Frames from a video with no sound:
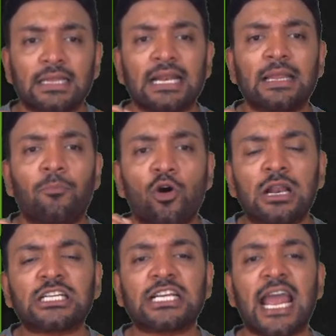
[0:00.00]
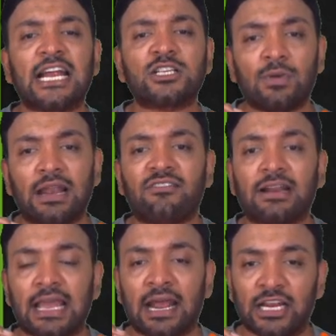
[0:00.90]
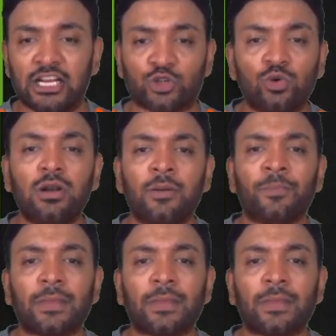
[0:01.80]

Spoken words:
That the bonus shares, whenever they are issued,